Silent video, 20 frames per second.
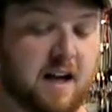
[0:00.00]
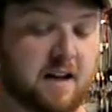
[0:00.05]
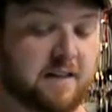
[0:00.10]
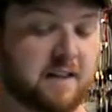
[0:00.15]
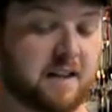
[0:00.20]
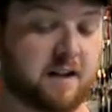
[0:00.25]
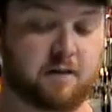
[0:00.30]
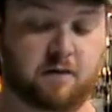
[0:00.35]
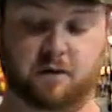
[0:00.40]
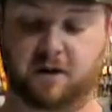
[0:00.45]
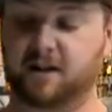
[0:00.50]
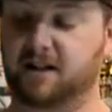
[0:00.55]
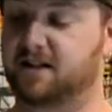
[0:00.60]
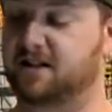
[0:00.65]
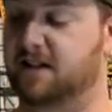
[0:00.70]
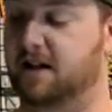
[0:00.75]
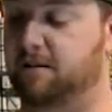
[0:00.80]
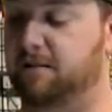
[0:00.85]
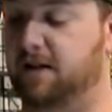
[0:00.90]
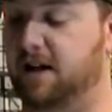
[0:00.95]
They have really
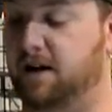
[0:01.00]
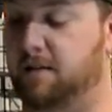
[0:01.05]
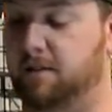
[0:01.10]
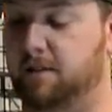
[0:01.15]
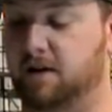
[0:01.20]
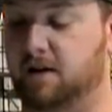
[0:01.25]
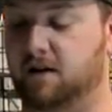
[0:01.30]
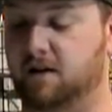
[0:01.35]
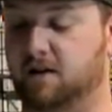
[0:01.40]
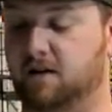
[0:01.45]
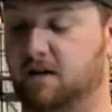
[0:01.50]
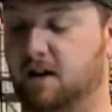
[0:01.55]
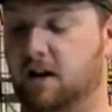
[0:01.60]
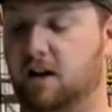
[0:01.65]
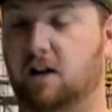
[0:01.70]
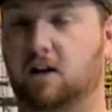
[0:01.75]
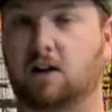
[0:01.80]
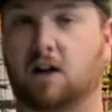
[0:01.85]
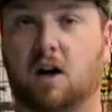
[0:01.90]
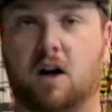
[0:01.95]
stepped up
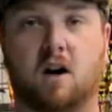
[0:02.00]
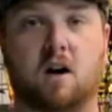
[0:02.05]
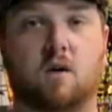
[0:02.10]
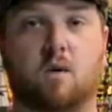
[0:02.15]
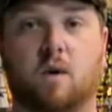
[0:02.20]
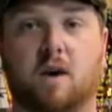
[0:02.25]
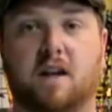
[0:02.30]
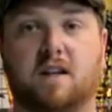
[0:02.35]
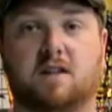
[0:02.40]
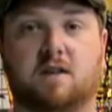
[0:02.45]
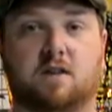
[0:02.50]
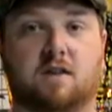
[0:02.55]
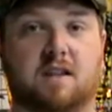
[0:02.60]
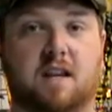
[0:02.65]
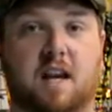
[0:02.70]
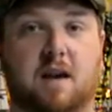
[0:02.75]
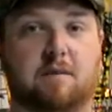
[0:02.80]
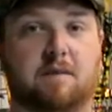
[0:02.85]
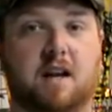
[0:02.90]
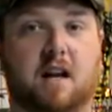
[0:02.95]
a long ways in their
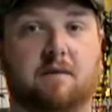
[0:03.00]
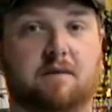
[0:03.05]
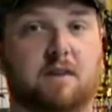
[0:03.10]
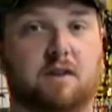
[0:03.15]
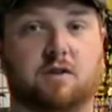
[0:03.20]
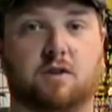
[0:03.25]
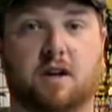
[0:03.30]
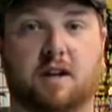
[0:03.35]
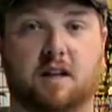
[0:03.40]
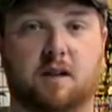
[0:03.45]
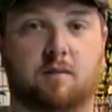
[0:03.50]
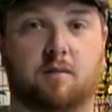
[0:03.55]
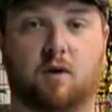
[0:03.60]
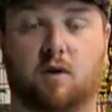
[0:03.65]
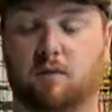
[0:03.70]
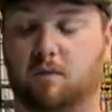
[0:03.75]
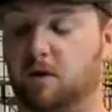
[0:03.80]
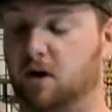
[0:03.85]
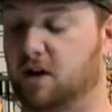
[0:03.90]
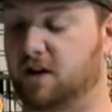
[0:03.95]
game, kind of in the trekking
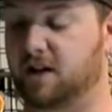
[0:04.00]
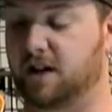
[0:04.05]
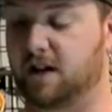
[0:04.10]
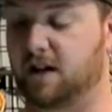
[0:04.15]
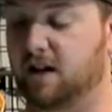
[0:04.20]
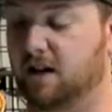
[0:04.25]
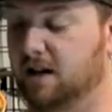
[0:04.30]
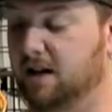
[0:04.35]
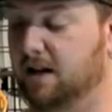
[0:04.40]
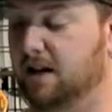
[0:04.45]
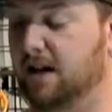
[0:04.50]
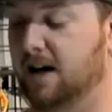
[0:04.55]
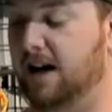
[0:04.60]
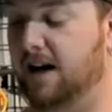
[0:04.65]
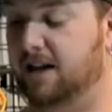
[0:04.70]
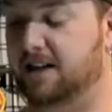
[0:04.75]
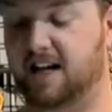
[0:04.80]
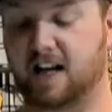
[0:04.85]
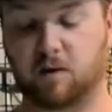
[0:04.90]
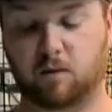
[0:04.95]
pole market.
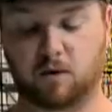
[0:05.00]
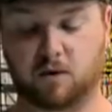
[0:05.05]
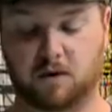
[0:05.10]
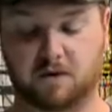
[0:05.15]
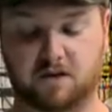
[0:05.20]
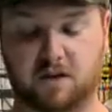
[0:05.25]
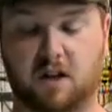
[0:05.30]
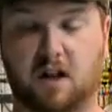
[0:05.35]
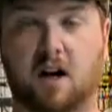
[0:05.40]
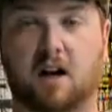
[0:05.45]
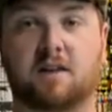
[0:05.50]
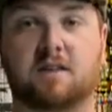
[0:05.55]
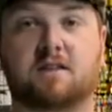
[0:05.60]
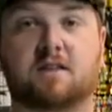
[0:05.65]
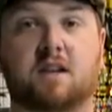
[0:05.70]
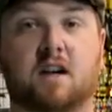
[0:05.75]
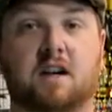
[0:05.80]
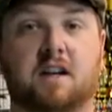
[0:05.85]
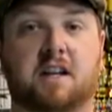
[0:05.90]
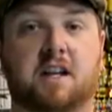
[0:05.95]
Kind of one of those little
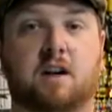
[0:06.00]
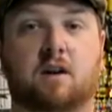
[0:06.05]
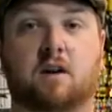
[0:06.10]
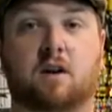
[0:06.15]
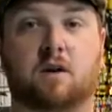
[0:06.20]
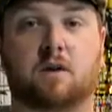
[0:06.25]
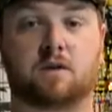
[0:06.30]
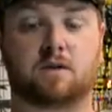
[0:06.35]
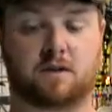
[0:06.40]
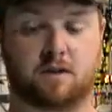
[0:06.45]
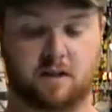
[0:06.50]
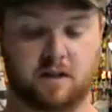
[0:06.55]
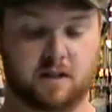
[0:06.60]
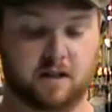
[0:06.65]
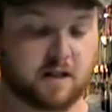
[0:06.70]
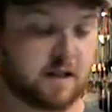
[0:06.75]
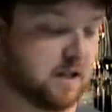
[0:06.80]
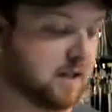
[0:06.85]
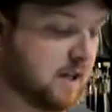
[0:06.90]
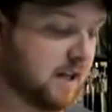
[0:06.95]
unsung heroes.
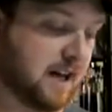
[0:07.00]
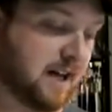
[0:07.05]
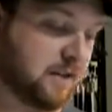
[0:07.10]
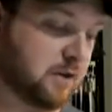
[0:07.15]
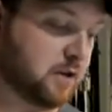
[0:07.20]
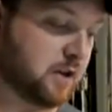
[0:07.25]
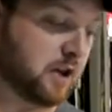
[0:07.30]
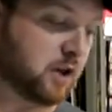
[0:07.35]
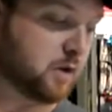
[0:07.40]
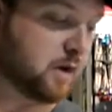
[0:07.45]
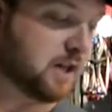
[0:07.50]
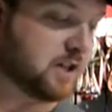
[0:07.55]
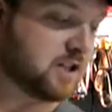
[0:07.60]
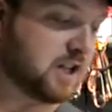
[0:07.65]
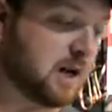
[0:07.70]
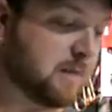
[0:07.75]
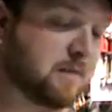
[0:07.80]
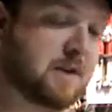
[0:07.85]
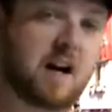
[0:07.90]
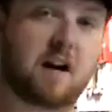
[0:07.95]
They're doing a great
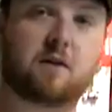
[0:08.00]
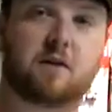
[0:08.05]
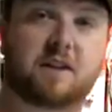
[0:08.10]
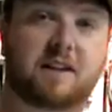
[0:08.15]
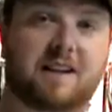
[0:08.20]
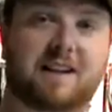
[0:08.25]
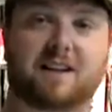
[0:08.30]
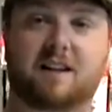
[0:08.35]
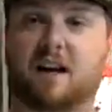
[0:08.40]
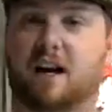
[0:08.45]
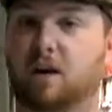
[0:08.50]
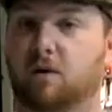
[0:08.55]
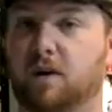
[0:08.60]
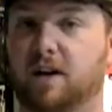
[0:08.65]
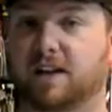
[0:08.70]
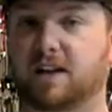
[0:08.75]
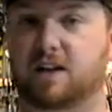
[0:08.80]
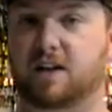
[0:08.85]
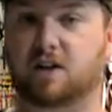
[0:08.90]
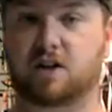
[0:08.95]
job of not really getting a lot of
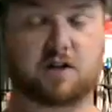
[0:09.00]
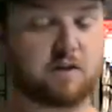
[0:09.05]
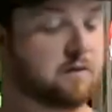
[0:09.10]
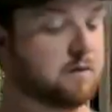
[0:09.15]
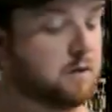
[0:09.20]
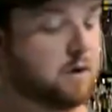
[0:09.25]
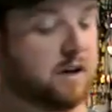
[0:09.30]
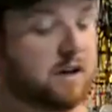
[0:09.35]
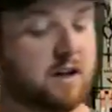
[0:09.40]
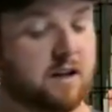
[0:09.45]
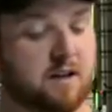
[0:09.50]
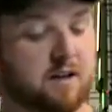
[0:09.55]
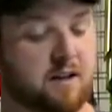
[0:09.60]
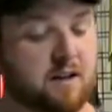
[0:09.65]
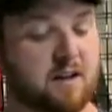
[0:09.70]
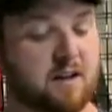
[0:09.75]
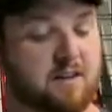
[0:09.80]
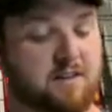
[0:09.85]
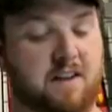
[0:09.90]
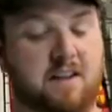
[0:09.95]
recognition for it.
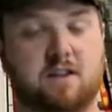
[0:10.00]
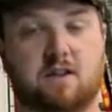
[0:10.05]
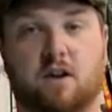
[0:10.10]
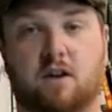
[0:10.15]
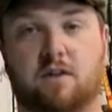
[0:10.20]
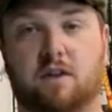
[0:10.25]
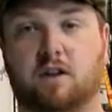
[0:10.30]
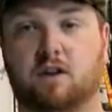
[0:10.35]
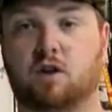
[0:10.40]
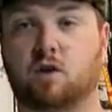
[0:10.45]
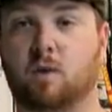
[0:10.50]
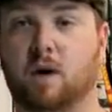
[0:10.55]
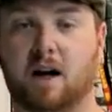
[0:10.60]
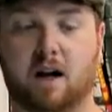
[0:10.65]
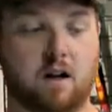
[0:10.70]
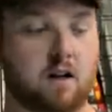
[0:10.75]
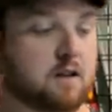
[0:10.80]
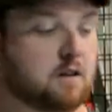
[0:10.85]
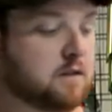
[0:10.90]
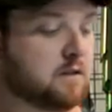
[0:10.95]
These are the
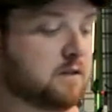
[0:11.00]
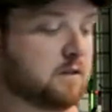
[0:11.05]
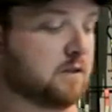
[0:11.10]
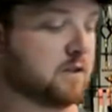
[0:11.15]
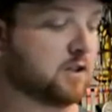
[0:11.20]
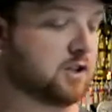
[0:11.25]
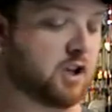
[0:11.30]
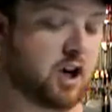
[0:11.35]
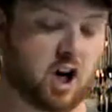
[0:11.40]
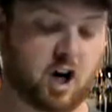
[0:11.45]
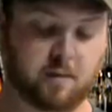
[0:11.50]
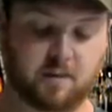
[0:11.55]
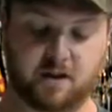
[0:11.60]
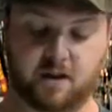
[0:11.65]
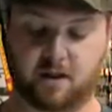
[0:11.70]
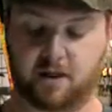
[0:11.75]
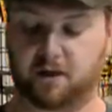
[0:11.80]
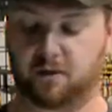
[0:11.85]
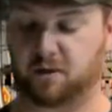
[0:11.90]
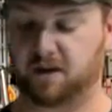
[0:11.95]
UL
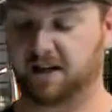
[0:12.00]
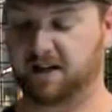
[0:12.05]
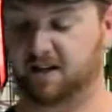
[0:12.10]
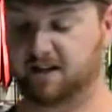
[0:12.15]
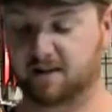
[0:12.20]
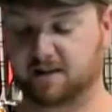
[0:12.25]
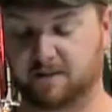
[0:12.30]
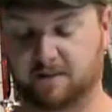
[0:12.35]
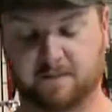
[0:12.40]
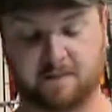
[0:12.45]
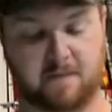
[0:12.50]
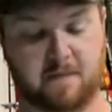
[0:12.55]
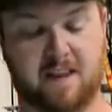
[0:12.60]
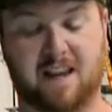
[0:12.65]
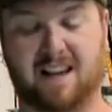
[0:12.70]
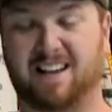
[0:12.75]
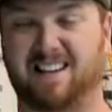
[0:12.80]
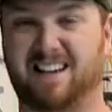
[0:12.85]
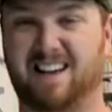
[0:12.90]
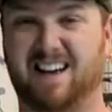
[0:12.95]
Carbon 3s,
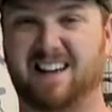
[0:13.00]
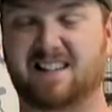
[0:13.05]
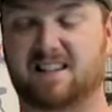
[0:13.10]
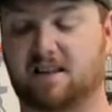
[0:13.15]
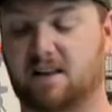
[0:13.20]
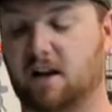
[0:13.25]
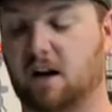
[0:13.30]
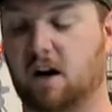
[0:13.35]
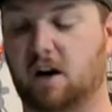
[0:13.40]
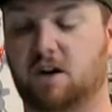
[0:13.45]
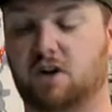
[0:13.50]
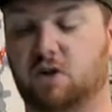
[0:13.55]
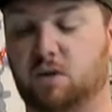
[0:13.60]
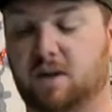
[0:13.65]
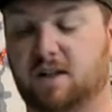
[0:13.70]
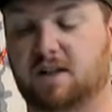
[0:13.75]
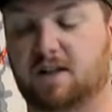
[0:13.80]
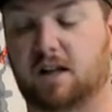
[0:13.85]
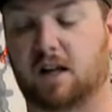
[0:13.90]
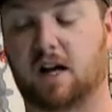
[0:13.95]
and yes, they are a
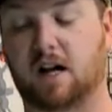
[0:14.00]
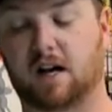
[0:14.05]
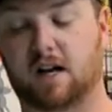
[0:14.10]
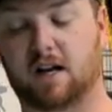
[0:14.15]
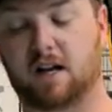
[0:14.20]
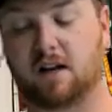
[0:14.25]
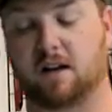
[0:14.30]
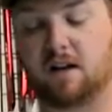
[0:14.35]
twist lock.